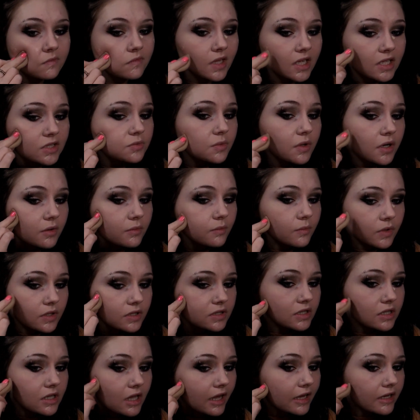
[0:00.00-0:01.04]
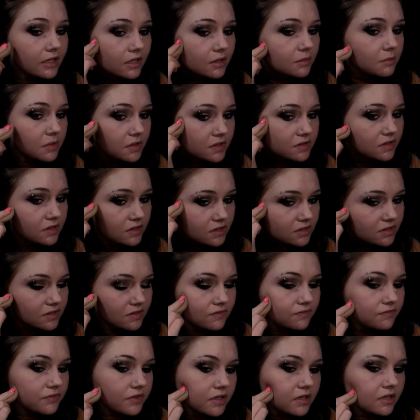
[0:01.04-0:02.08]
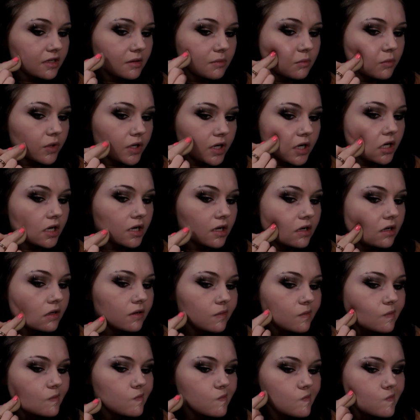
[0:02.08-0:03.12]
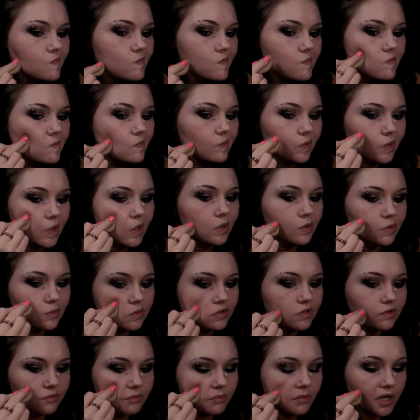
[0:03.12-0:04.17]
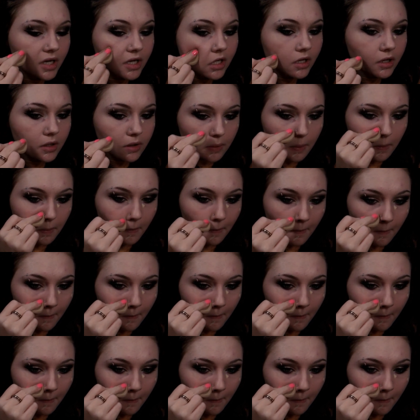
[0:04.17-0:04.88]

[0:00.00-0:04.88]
That's why I really like it, because it doesn't feel like I'm wearing loads of makeup.